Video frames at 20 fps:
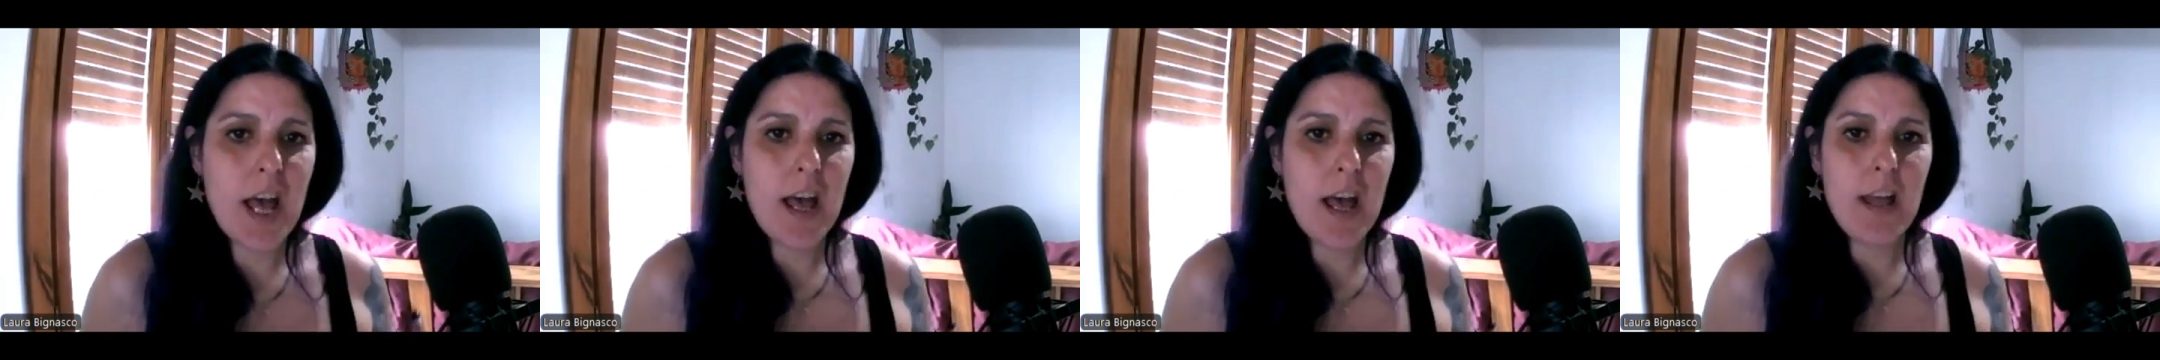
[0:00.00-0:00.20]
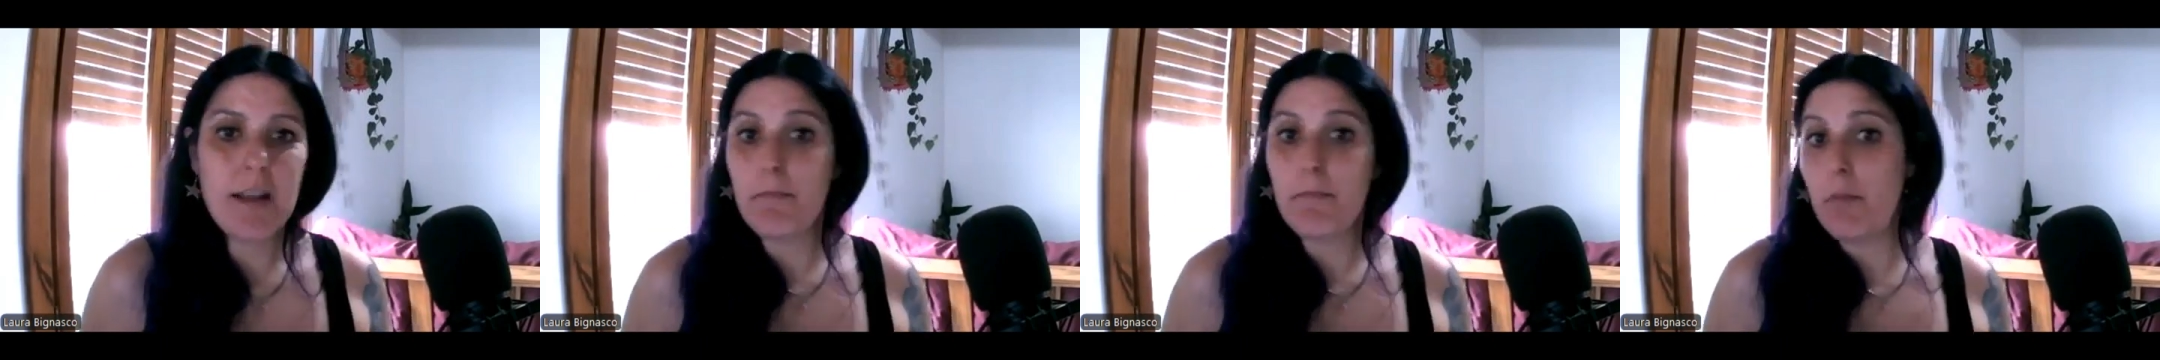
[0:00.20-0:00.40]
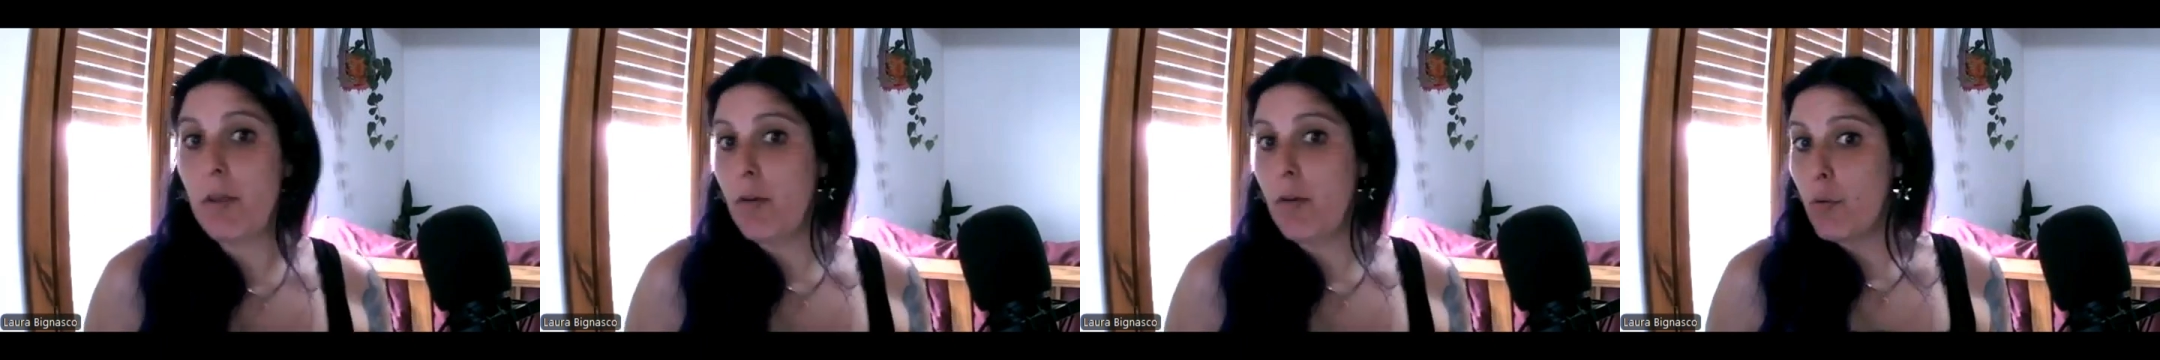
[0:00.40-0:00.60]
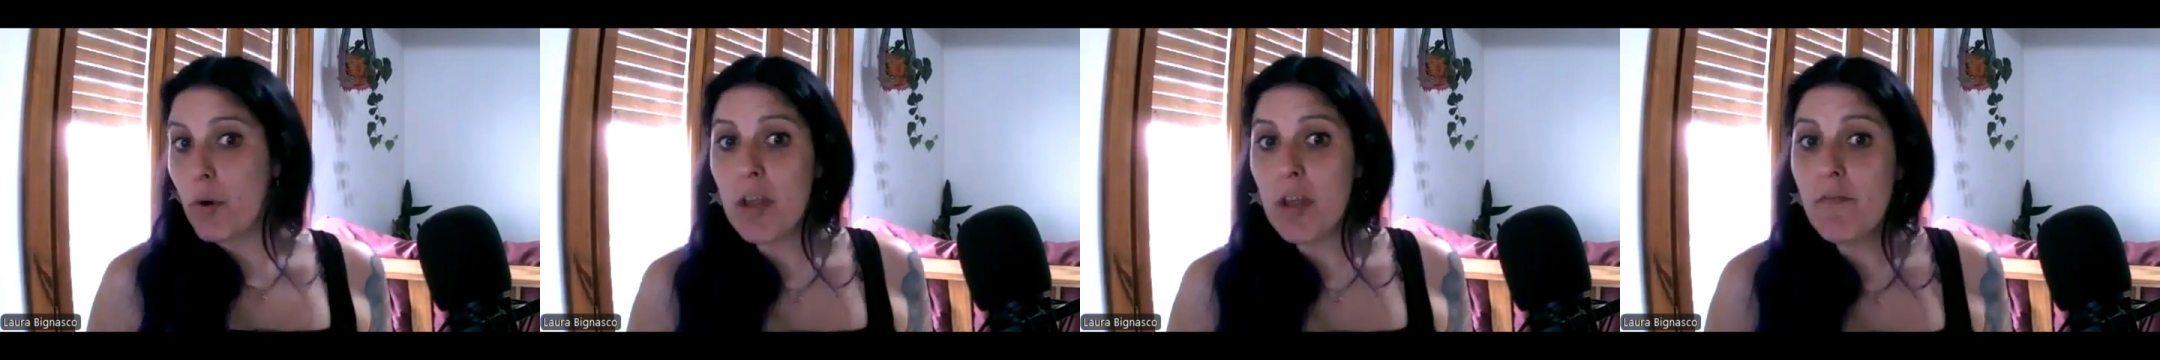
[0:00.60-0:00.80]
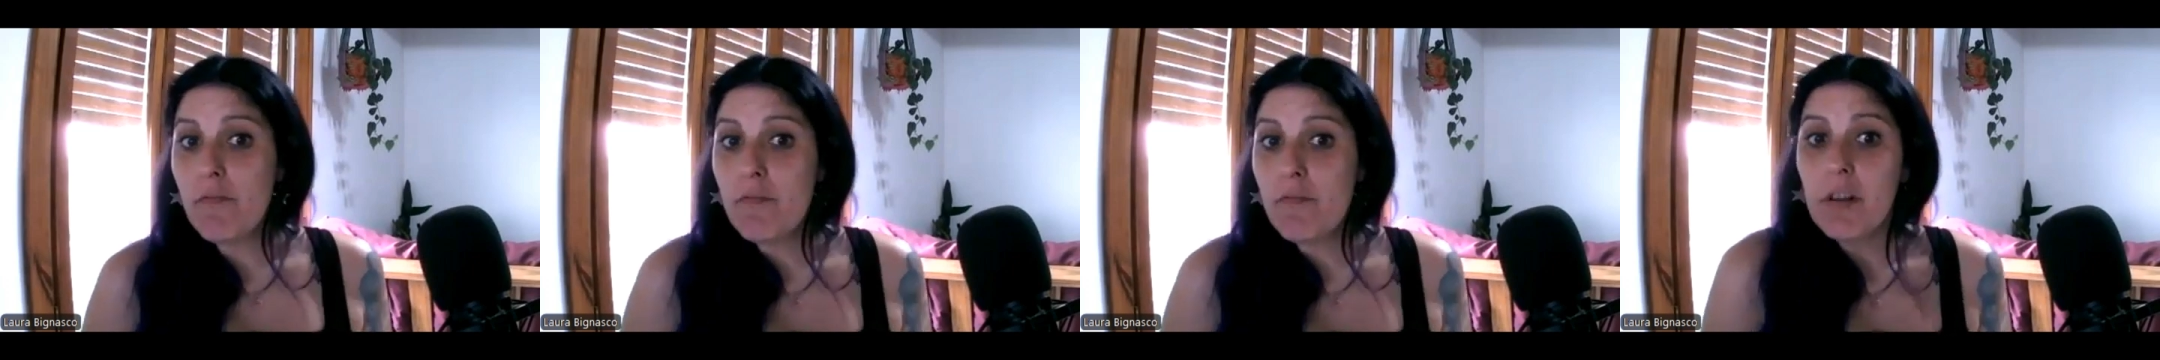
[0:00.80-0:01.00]
and be
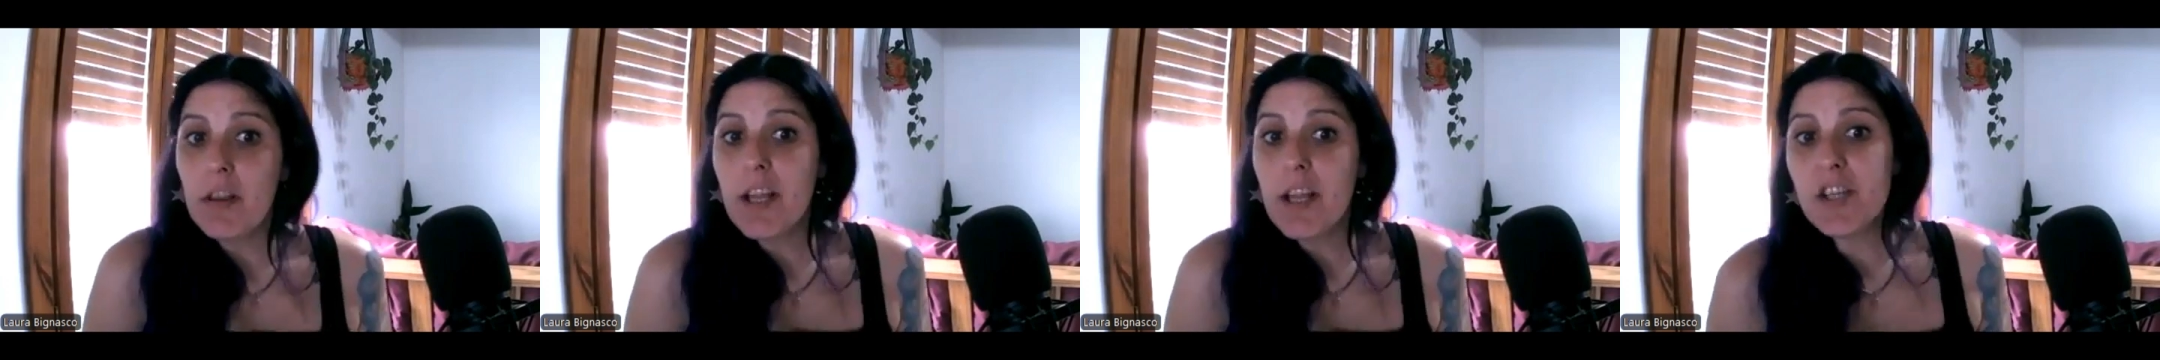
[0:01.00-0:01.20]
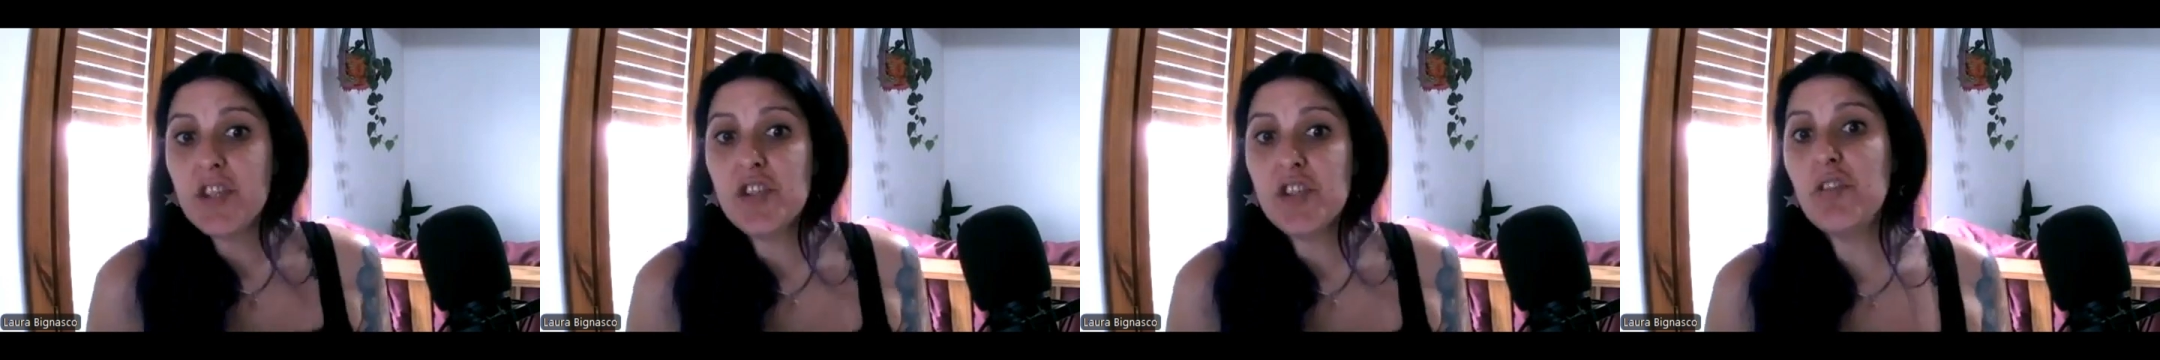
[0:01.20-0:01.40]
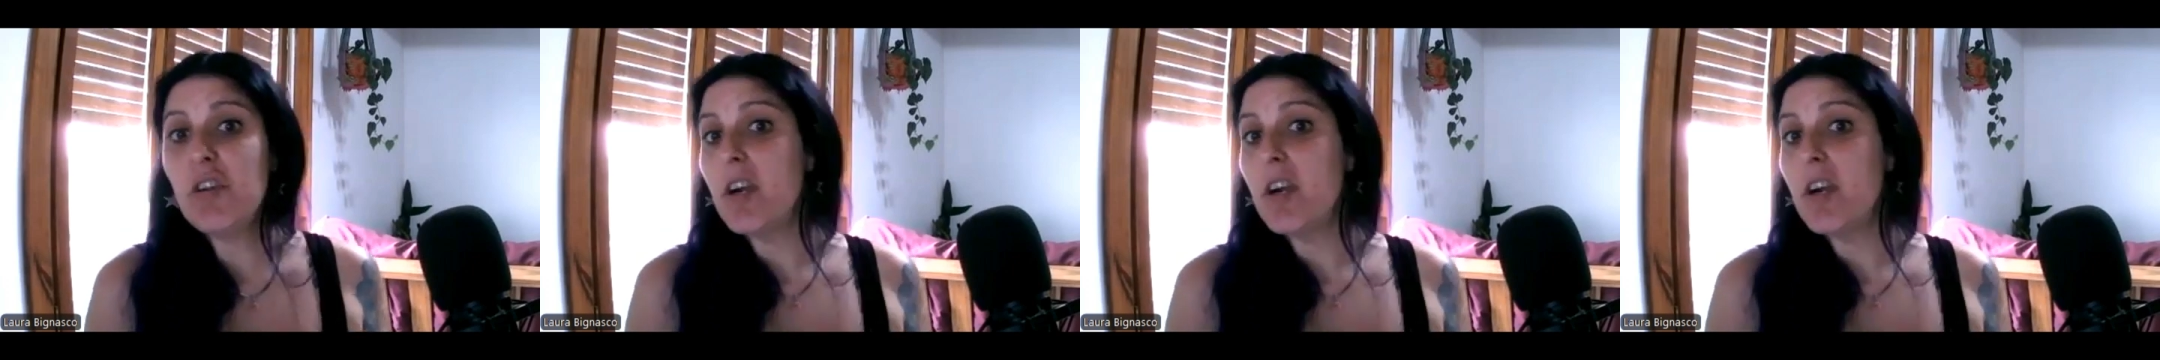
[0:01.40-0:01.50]
grateful that